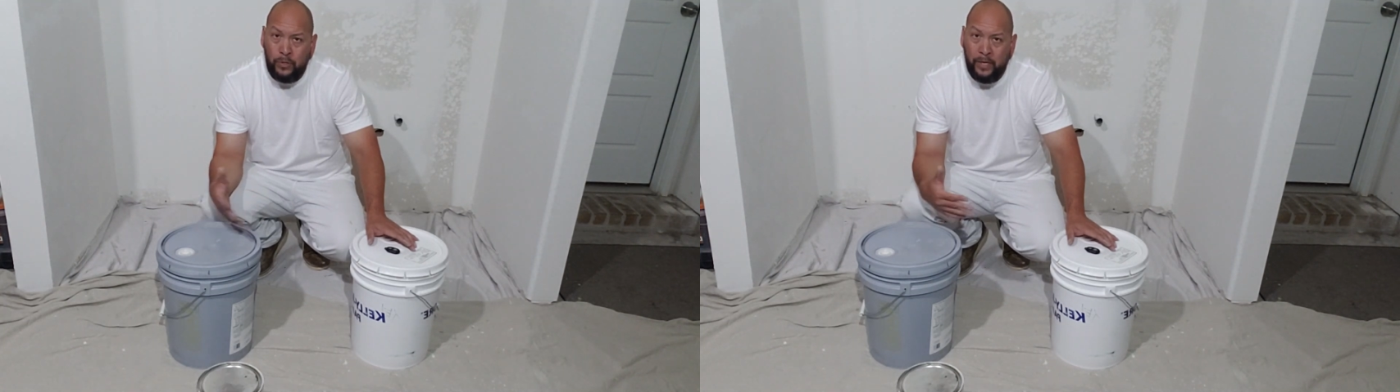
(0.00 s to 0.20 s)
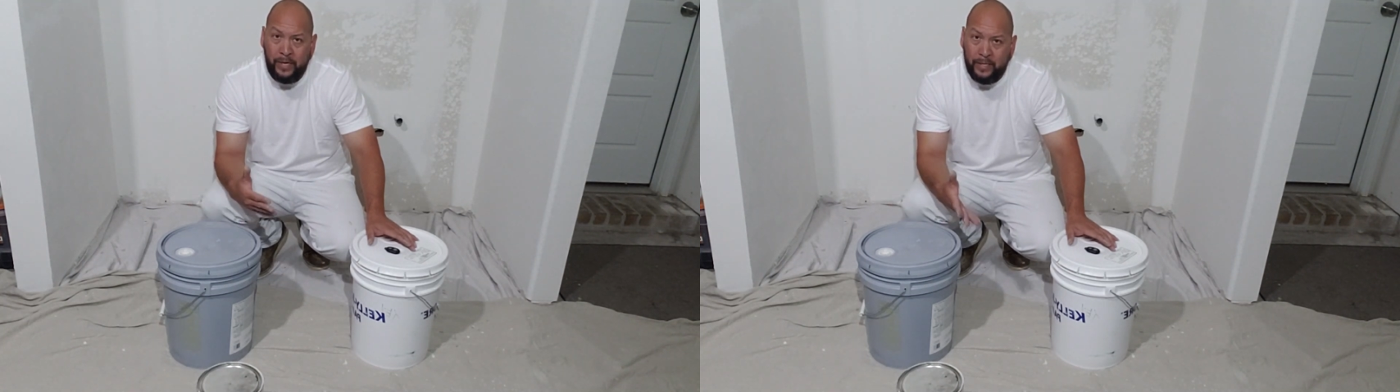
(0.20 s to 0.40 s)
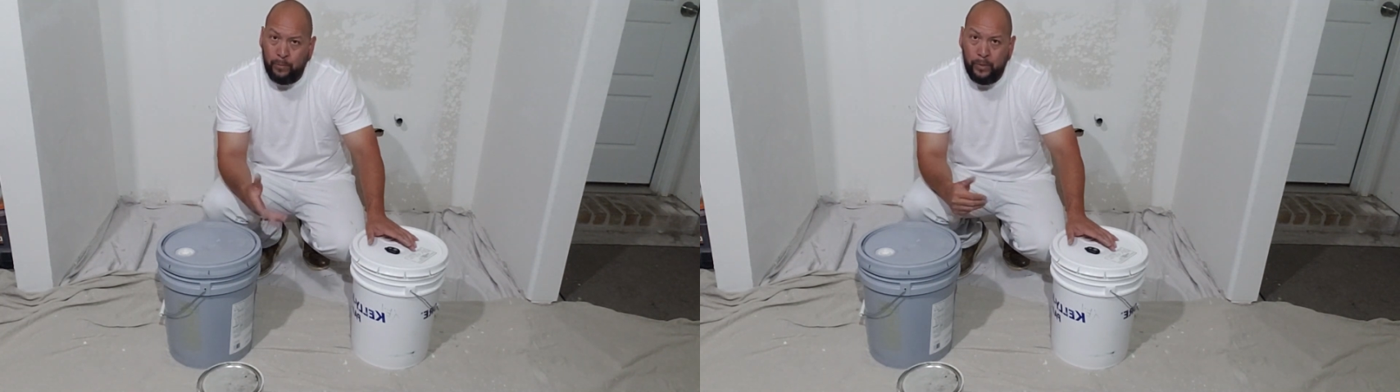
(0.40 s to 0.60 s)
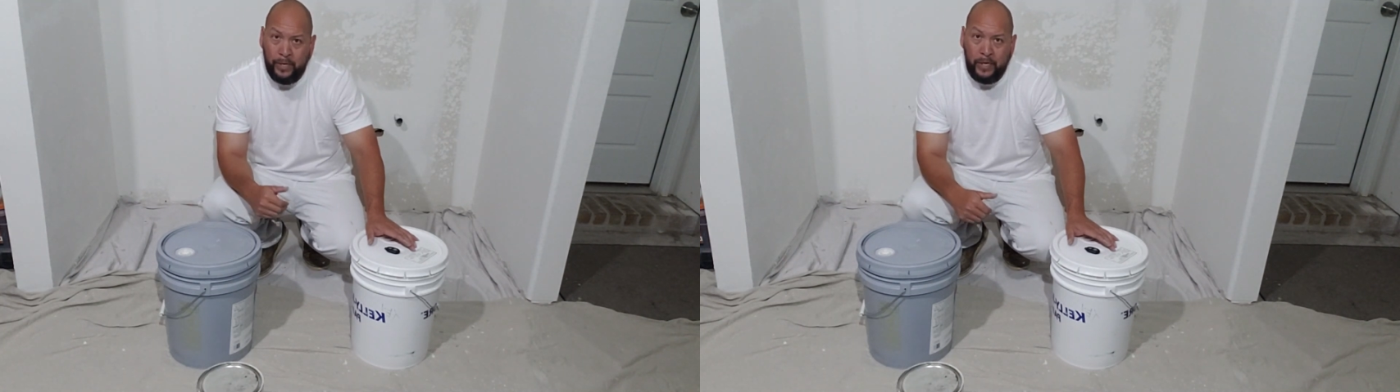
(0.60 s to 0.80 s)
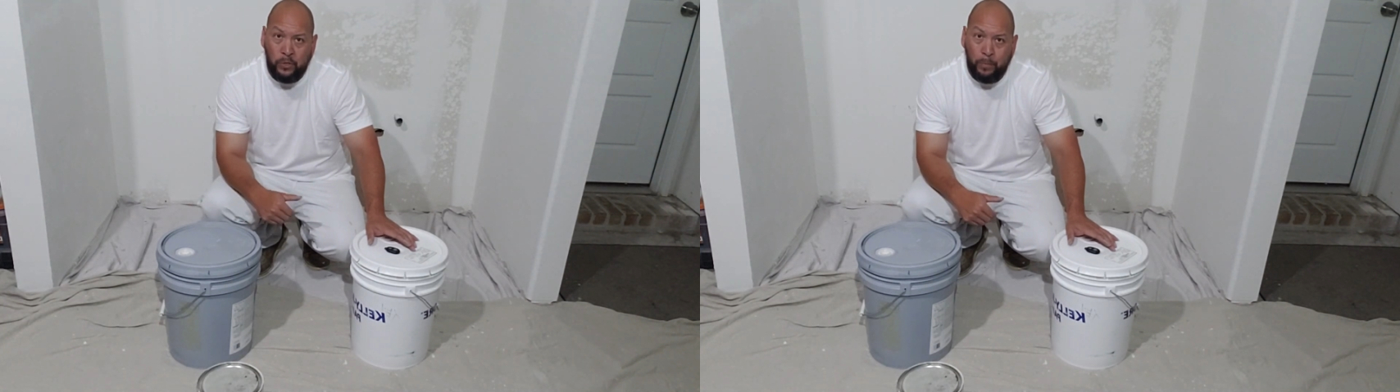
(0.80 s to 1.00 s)
You can get them when you
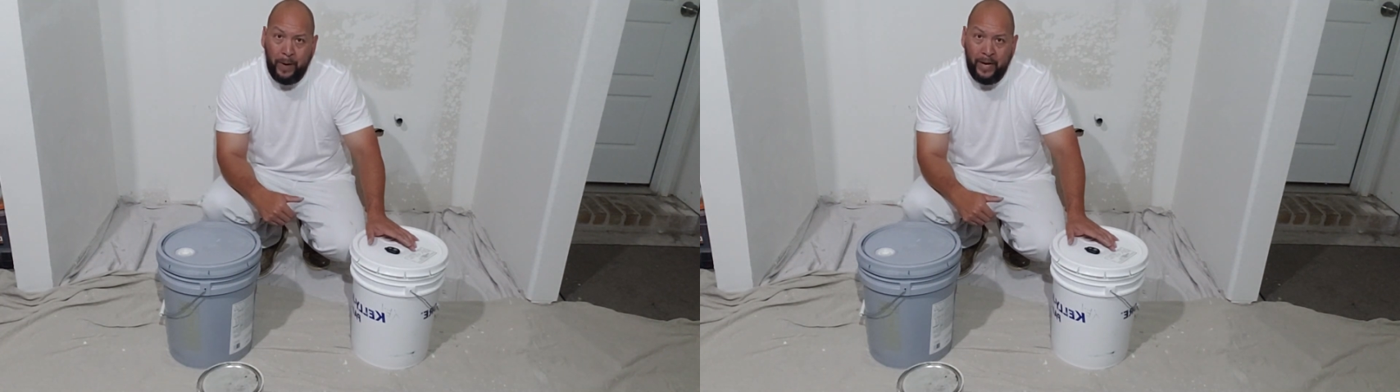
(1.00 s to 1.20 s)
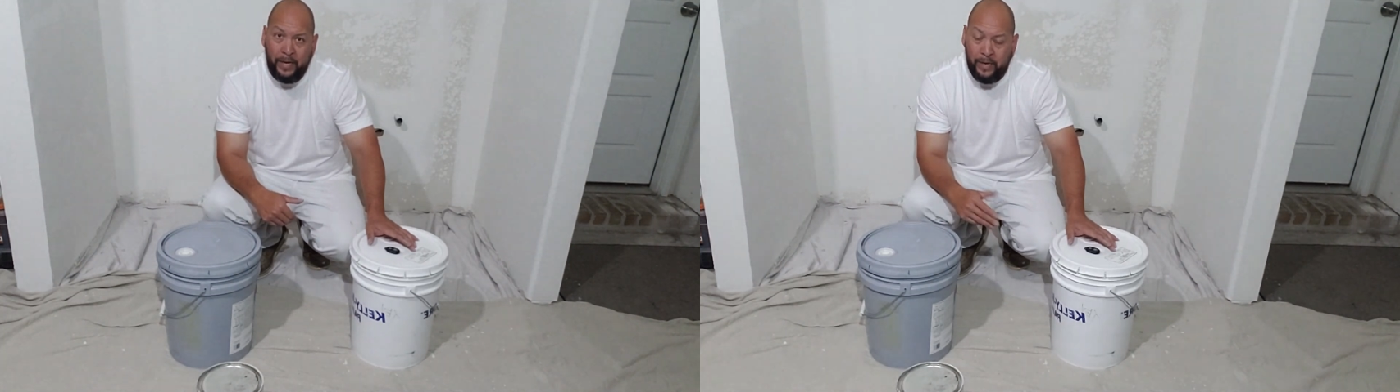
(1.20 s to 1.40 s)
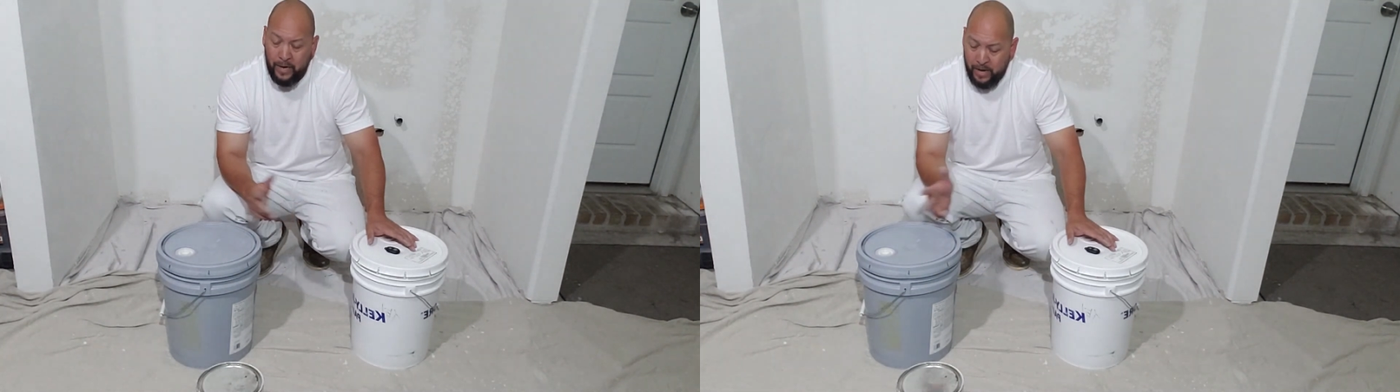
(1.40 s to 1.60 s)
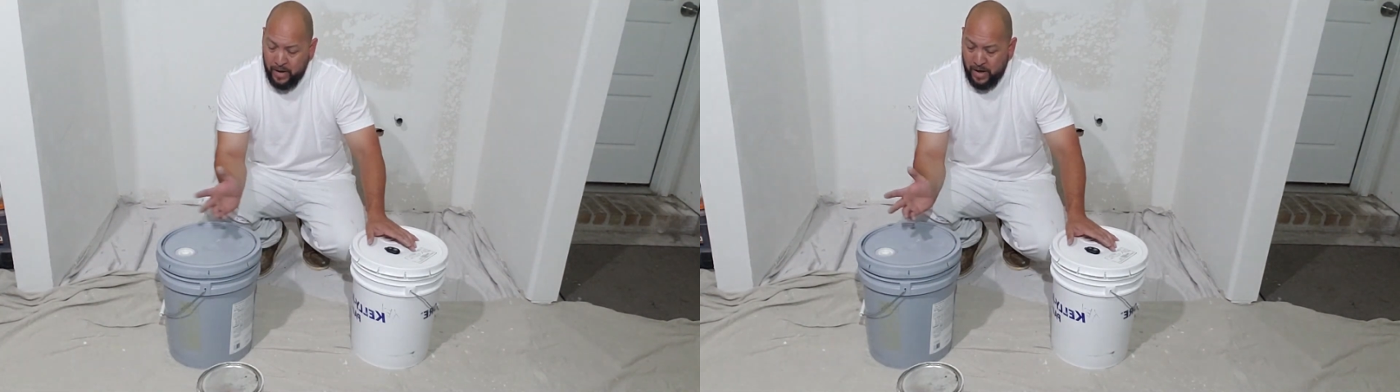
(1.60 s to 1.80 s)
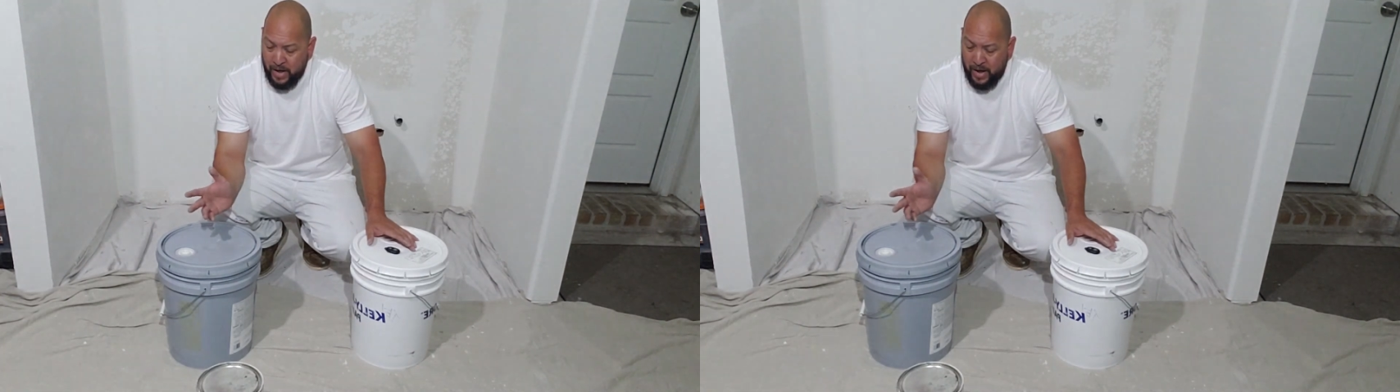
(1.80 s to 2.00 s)
get your paint,
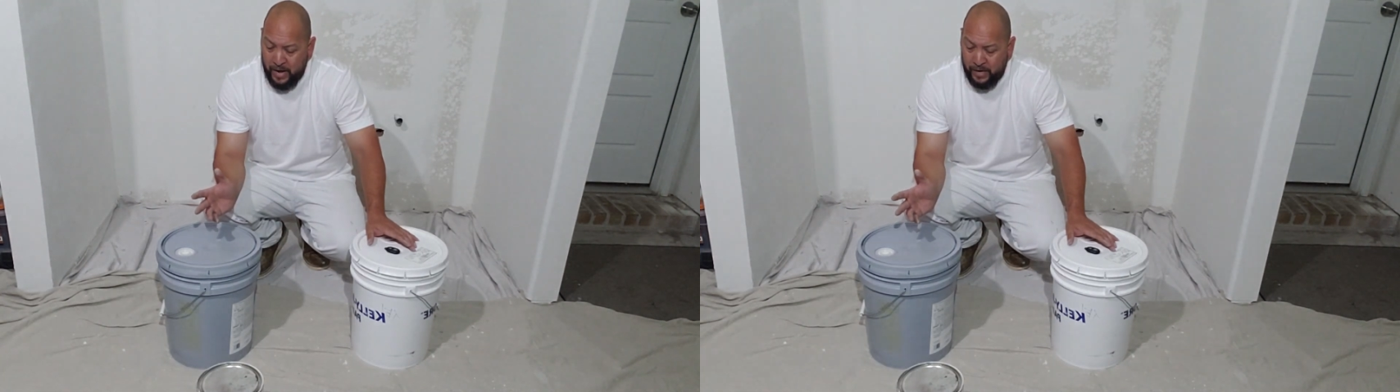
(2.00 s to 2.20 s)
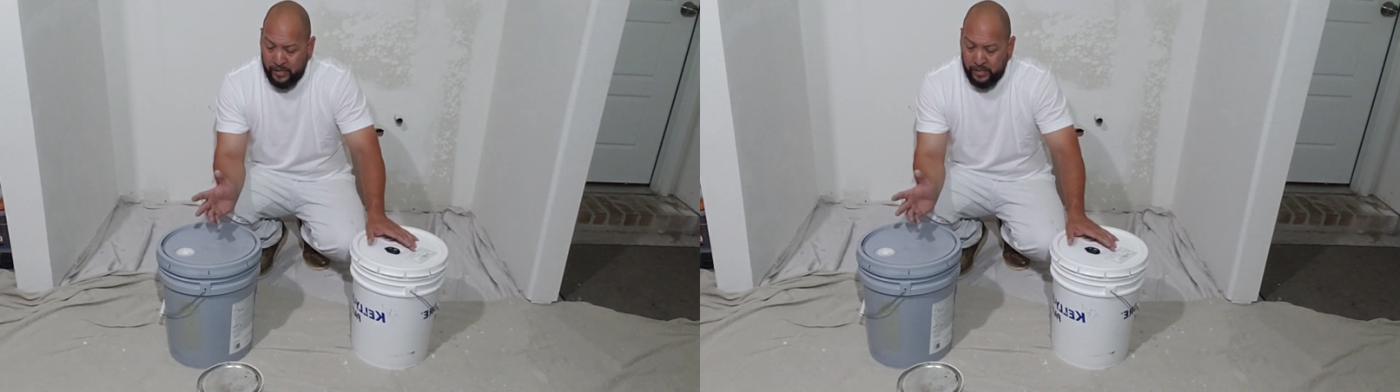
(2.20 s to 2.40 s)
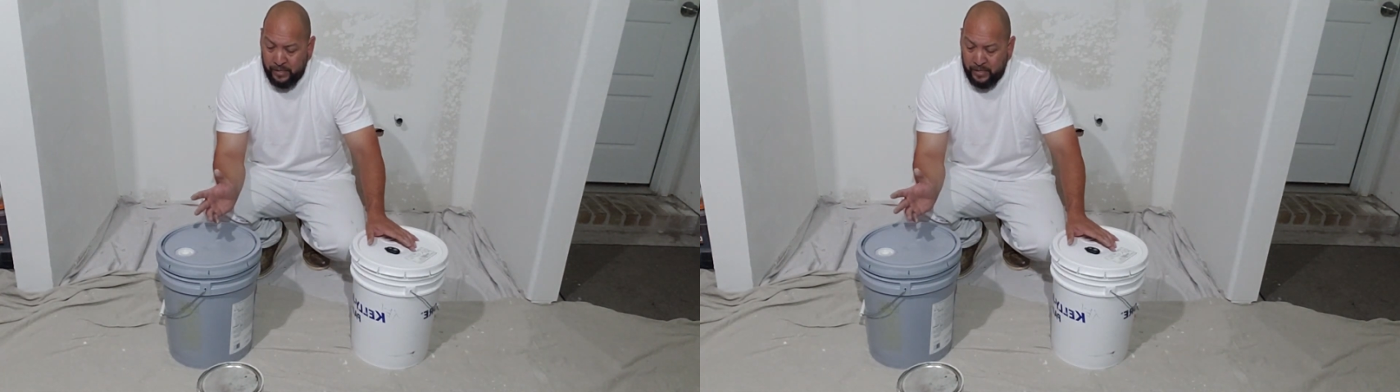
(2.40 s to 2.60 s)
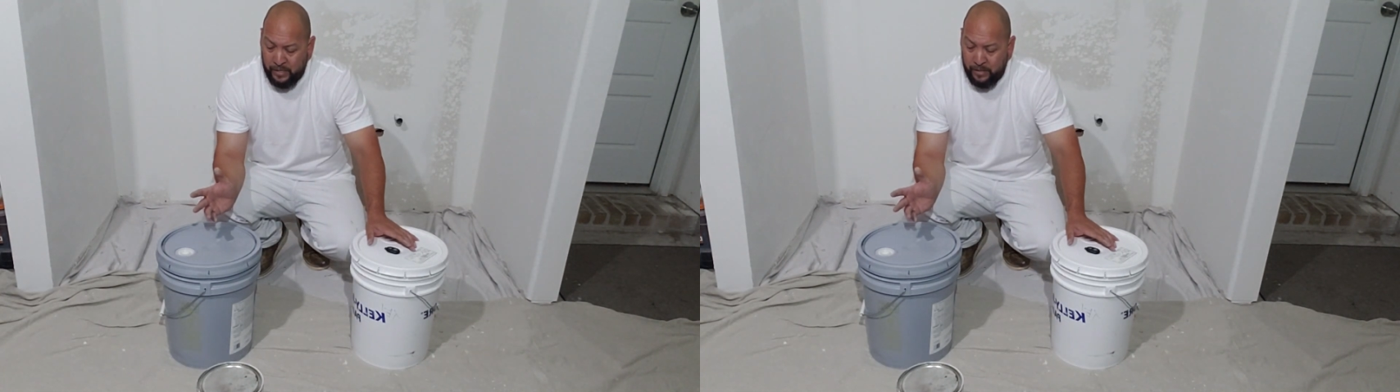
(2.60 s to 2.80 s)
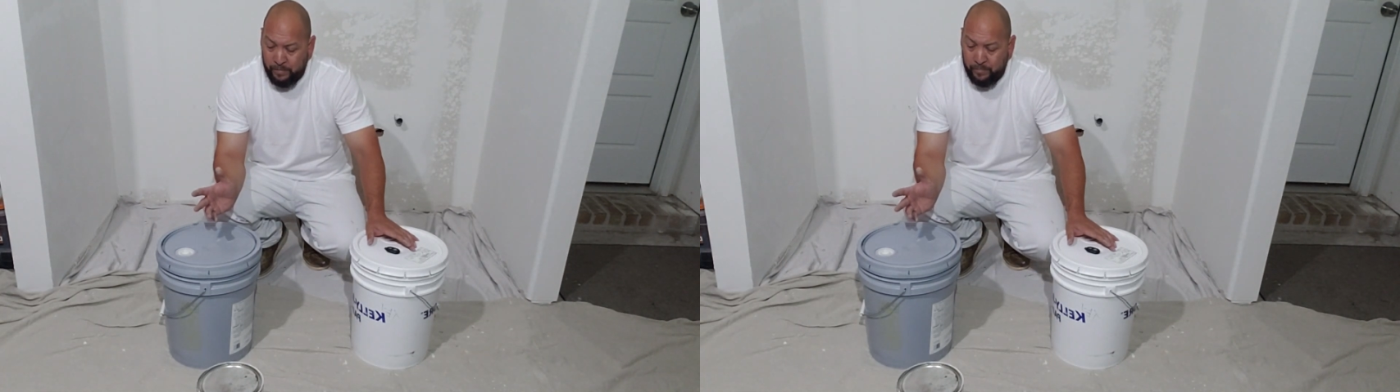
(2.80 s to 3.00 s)
and
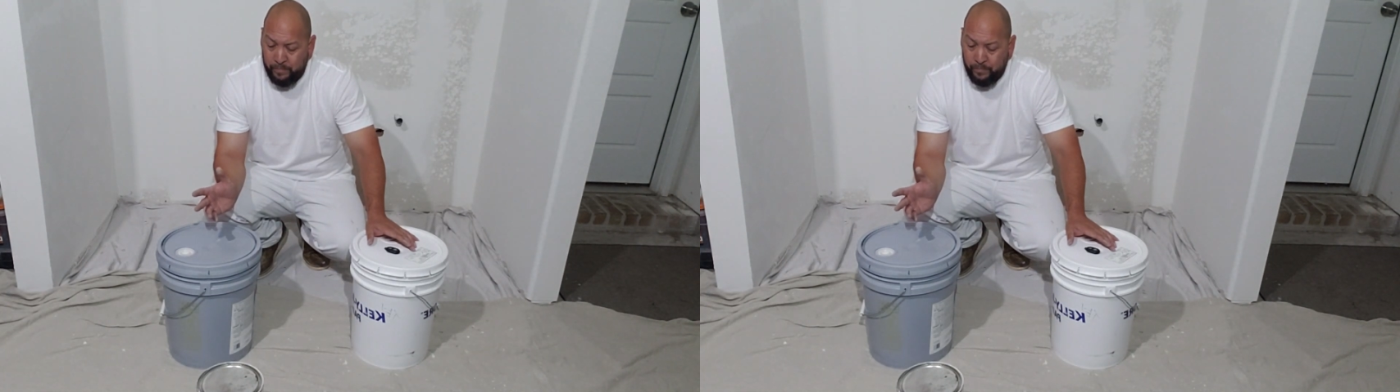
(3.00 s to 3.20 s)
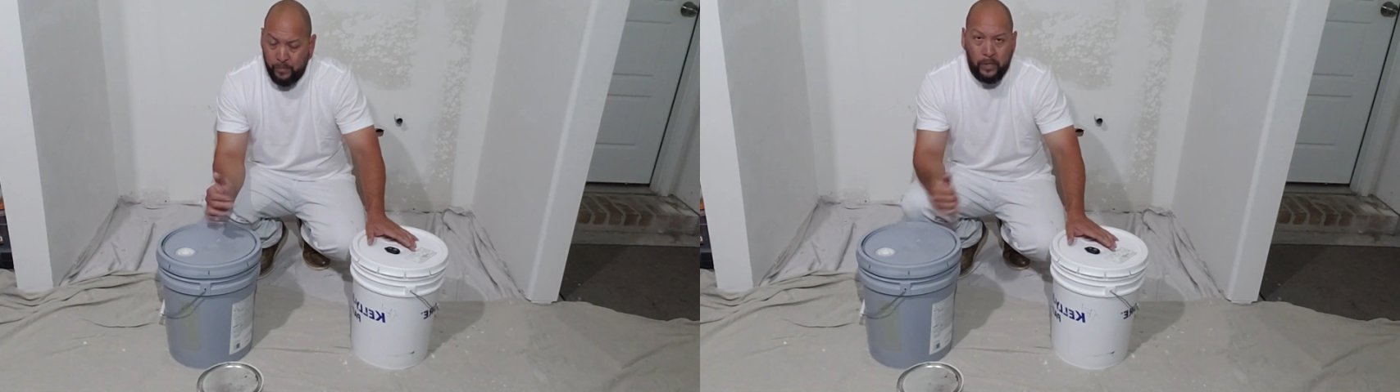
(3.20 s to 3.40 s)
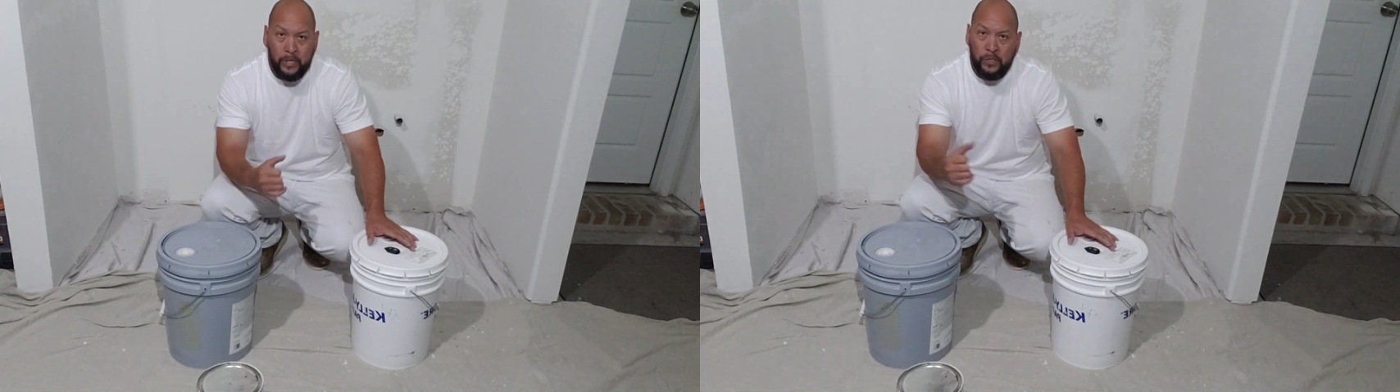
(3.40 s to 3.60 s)
you can